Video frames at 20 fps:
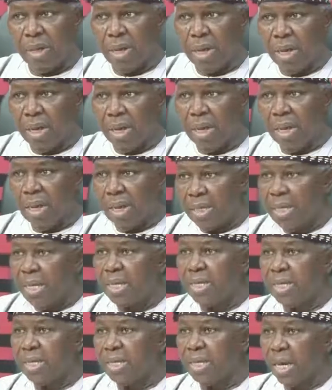SSG
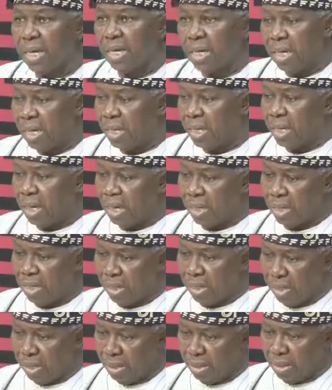and HS,
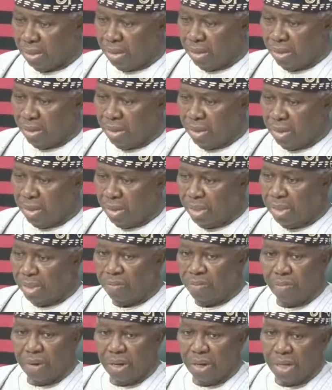Chief
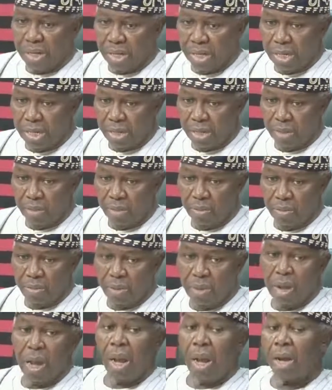A.K. Degun,
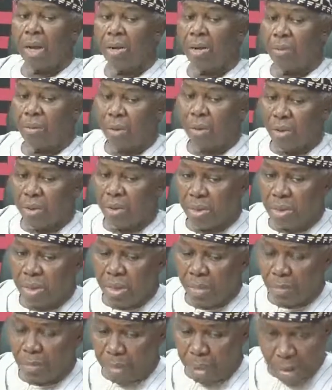and of course, the
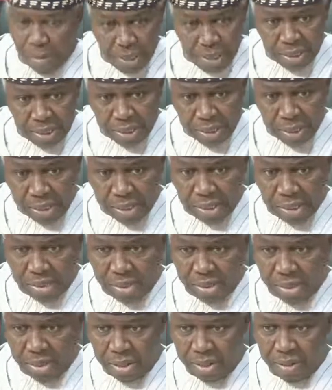Permanent Secretary,
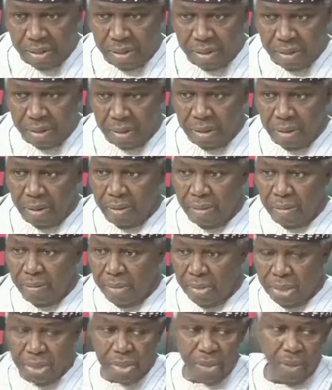
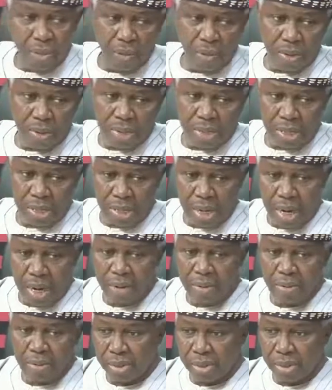Minister of Works and Housing.